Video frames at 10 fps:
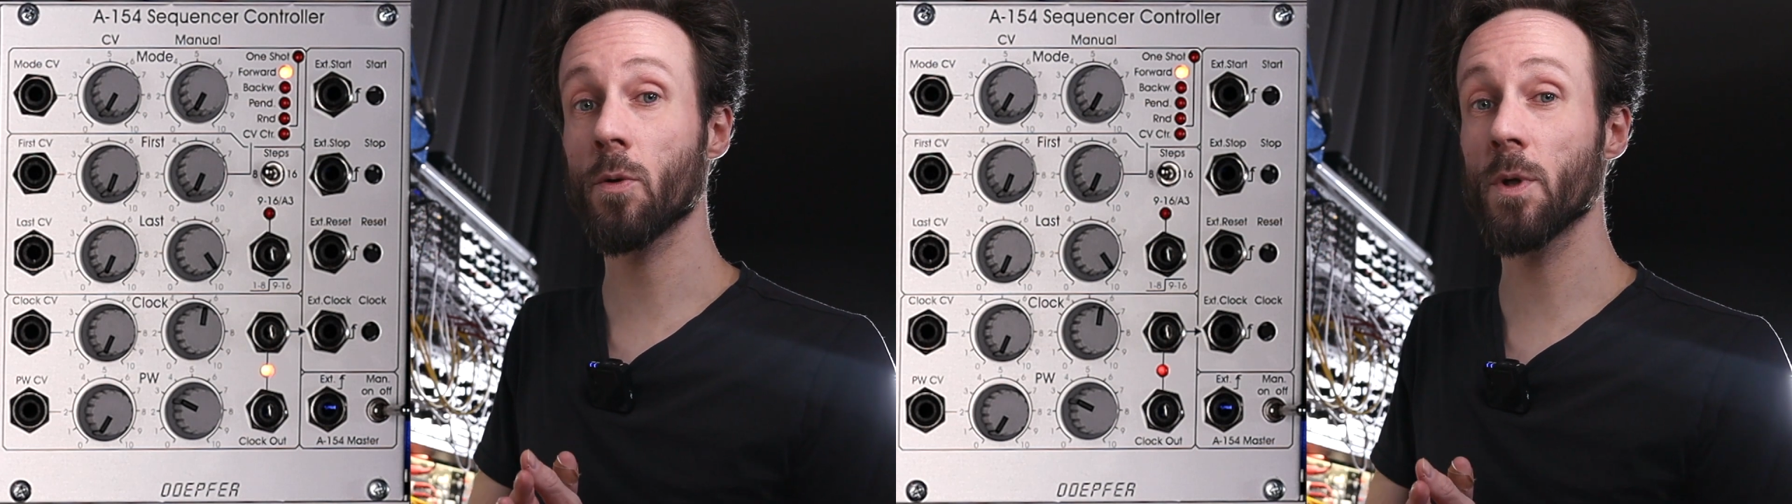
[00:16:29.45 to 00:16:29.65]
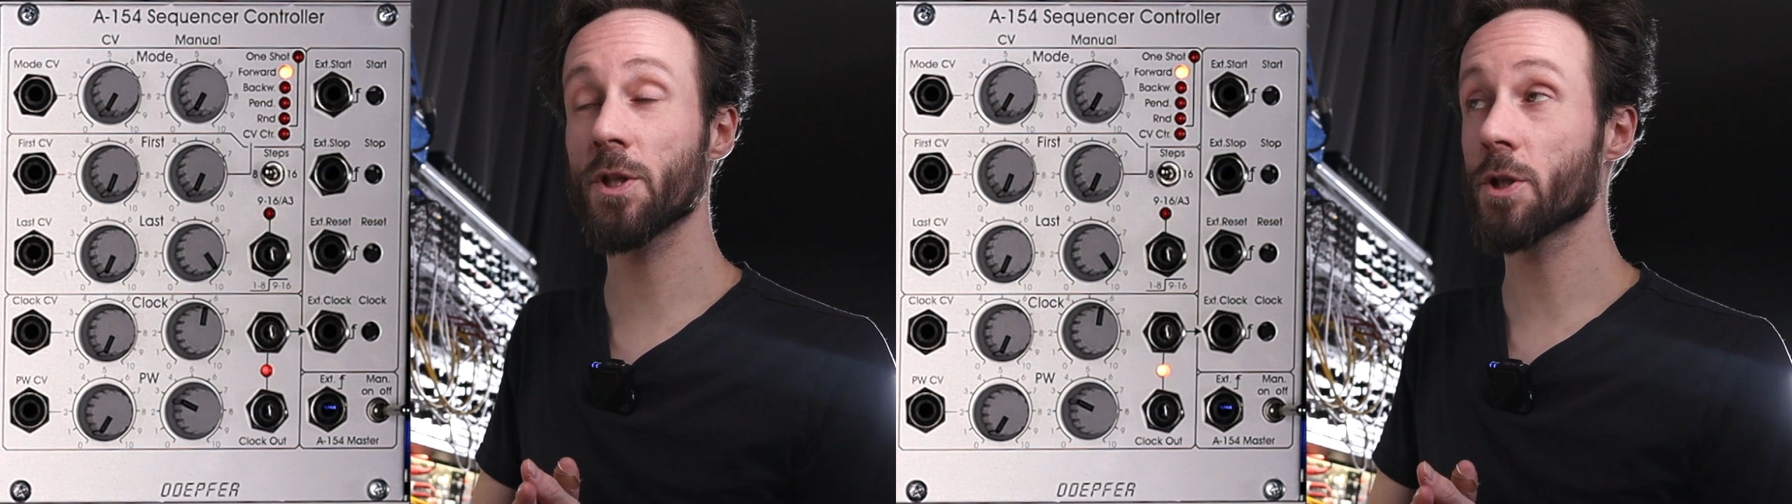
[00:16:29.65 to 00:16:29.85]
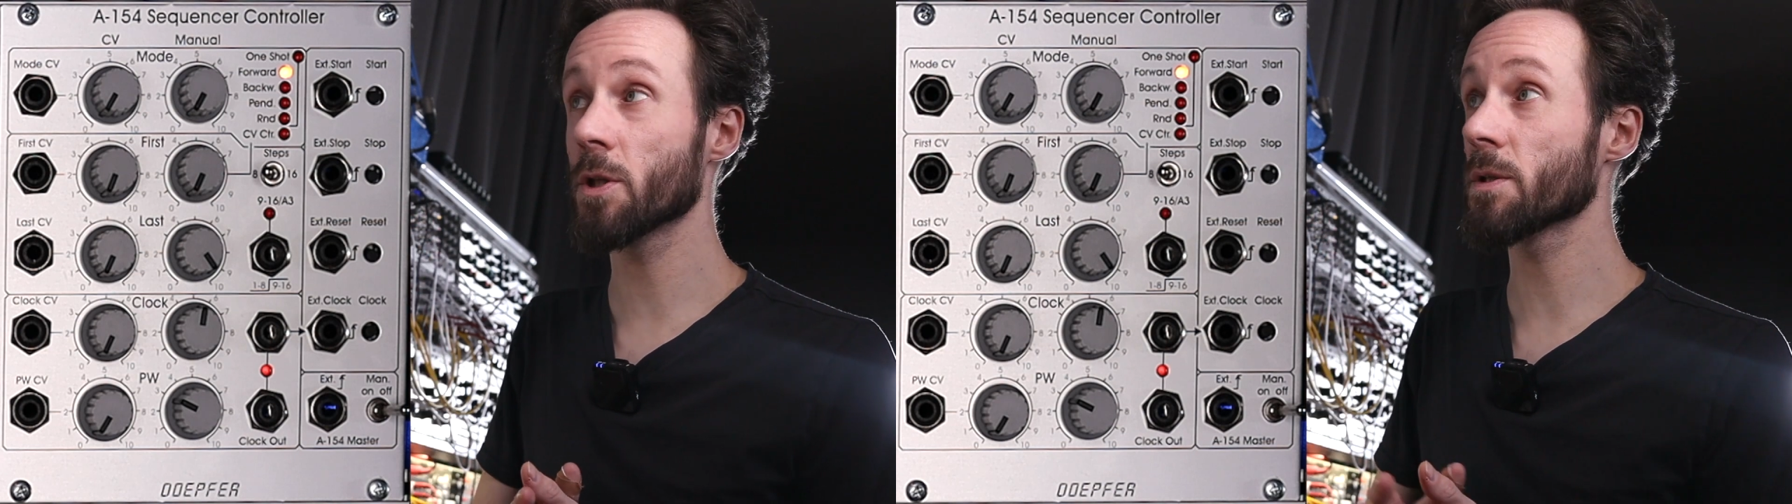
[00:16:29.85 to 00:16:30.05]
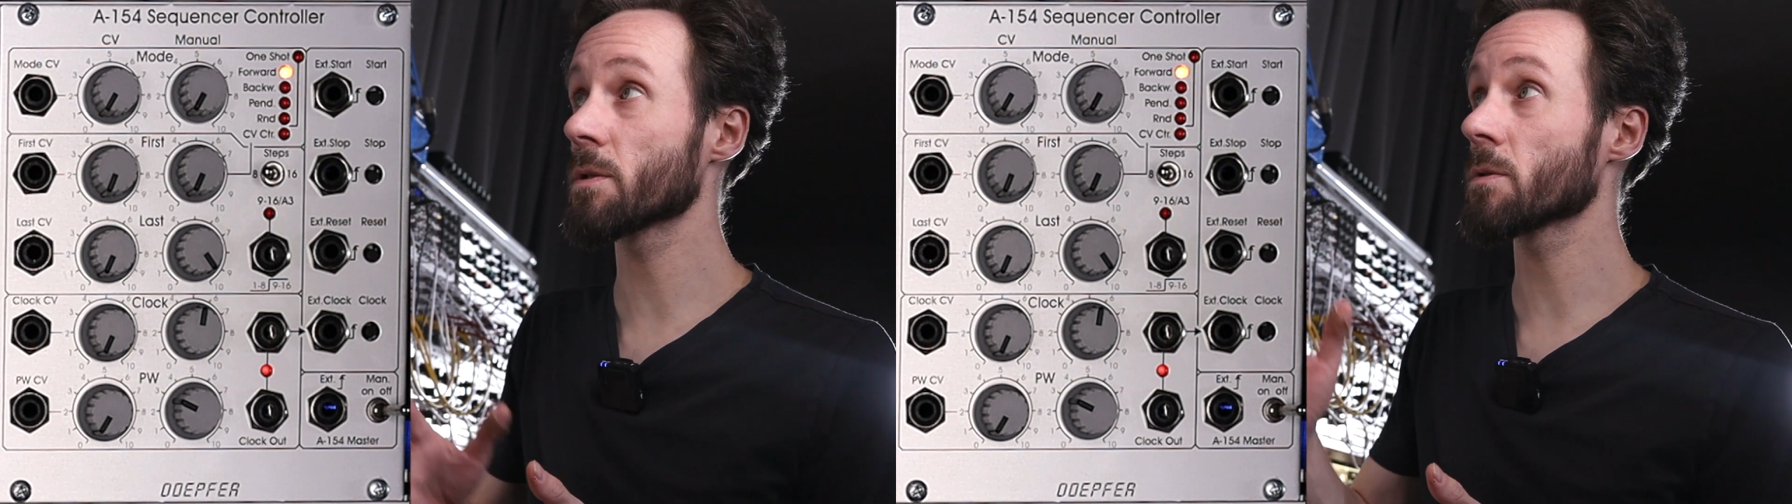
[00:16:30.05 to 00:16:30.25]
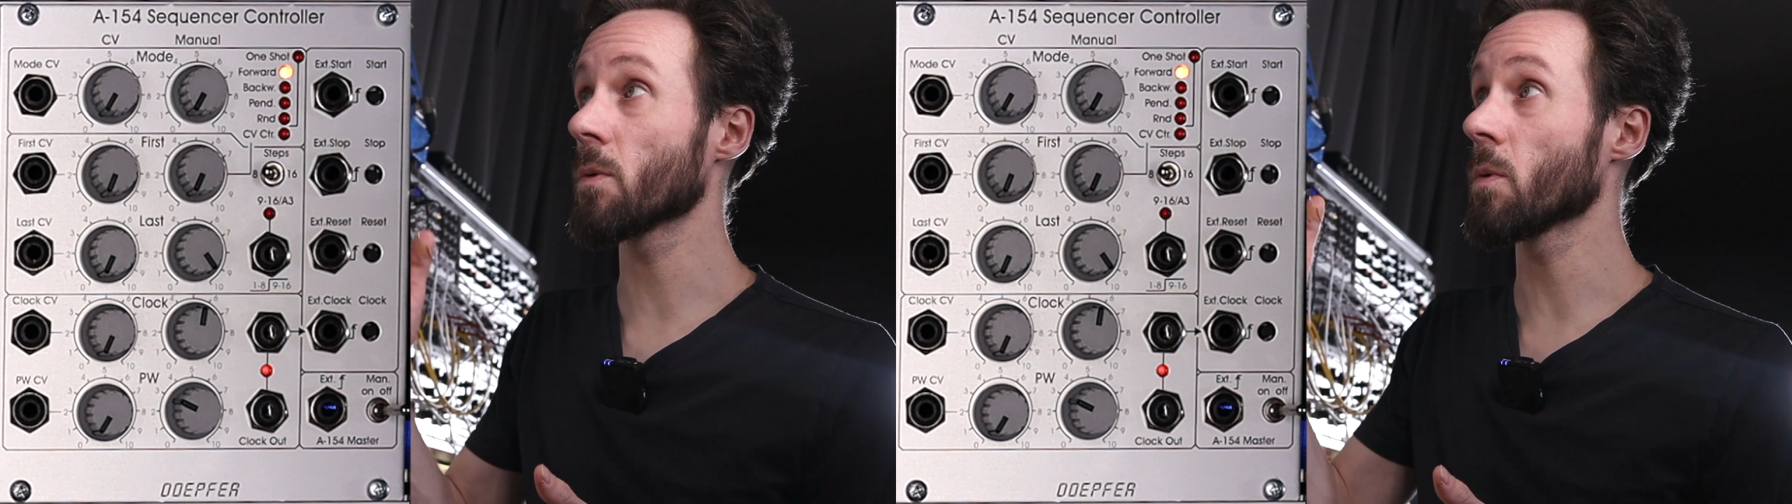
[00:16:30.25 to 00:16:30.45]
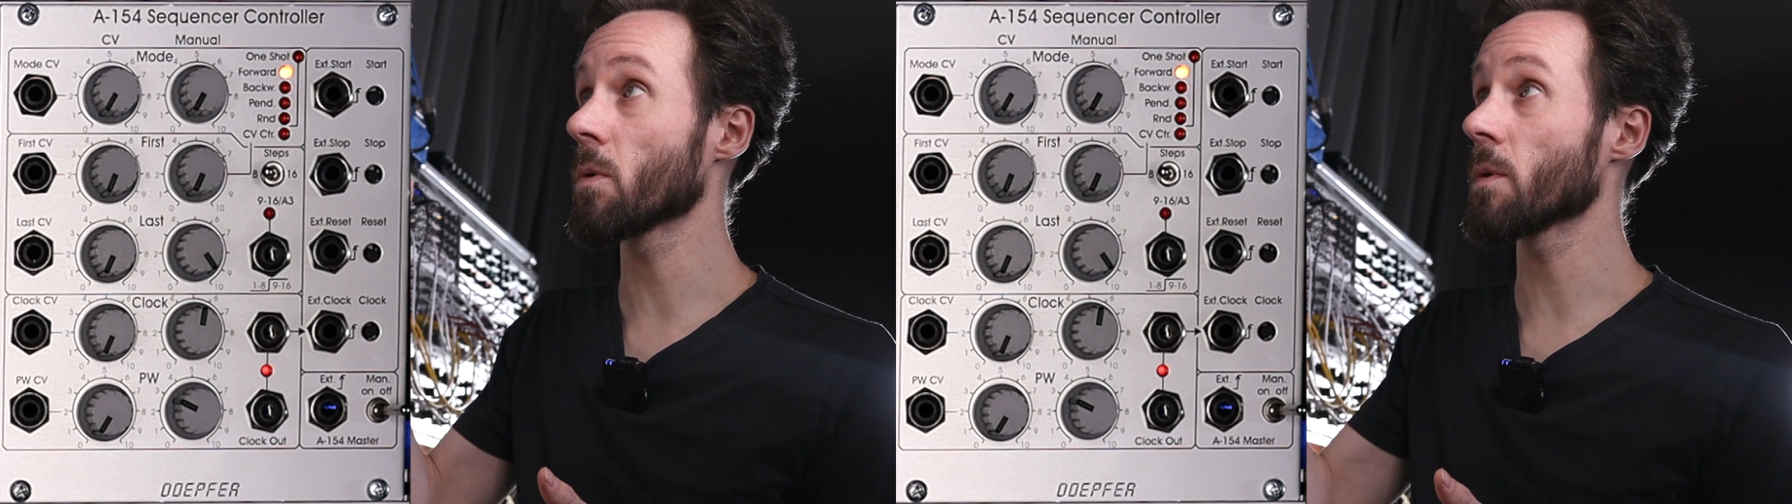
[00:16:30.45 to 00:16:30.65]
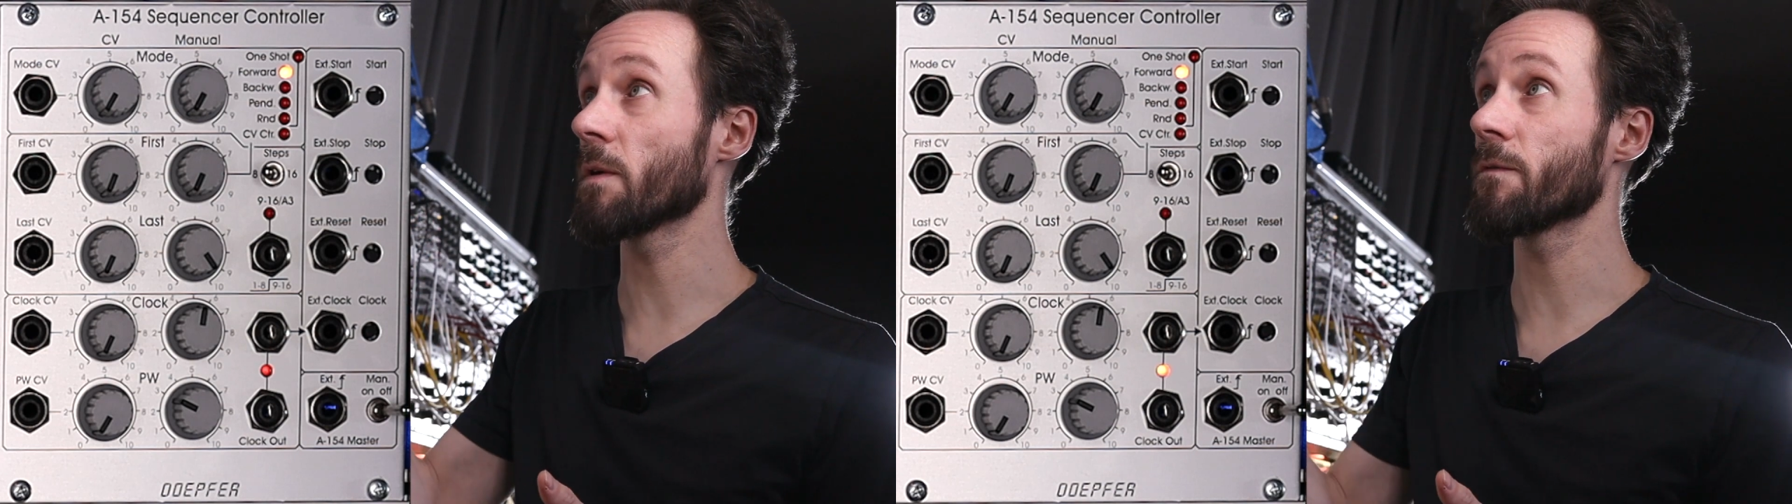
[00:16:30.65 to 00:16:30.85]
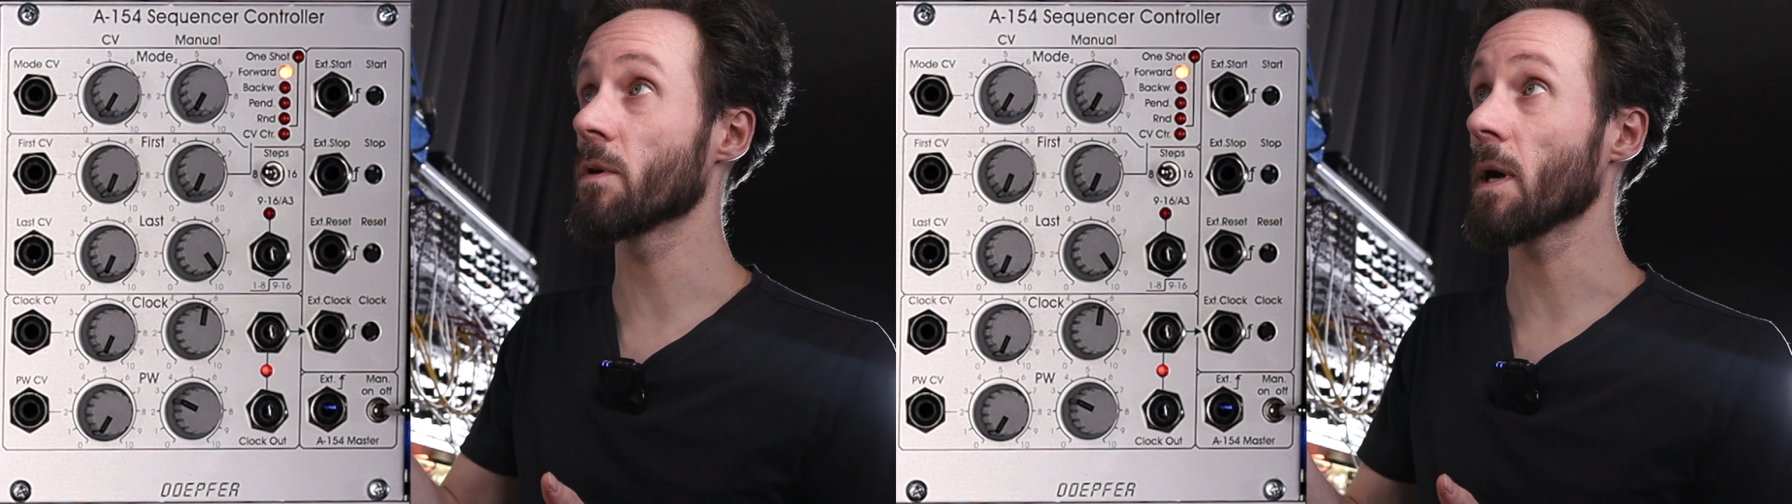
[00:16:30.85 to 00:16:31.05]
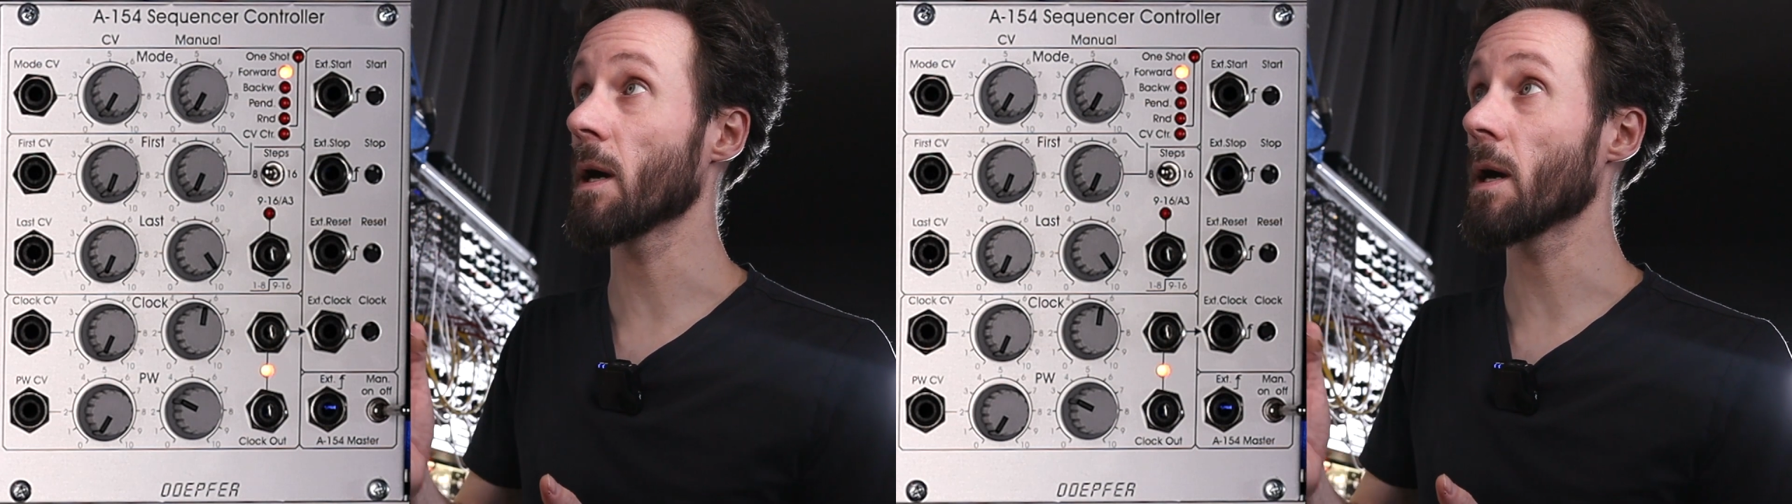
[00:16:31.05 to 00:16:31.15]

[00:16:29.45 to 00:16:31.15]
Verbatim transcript: questions or if you